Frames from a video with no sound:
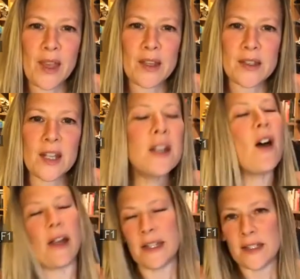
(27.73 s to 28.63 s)

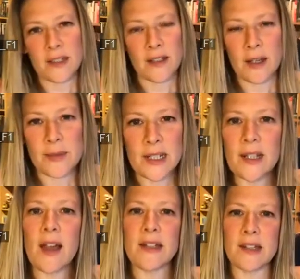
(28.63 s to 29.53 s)
Tonight, I'm
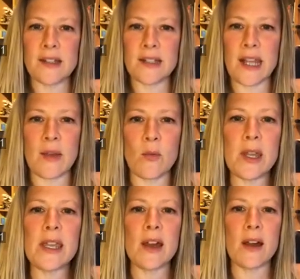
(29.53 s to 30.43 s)
delighted to say
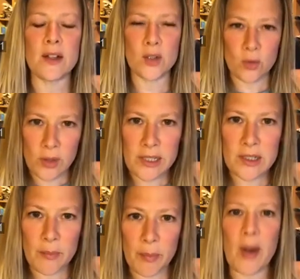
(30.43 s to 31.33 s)
we are
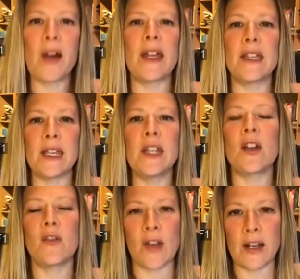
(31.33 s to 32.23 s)
joined by
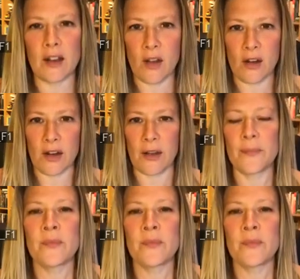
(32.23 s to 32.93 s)
Giedo van der Garde.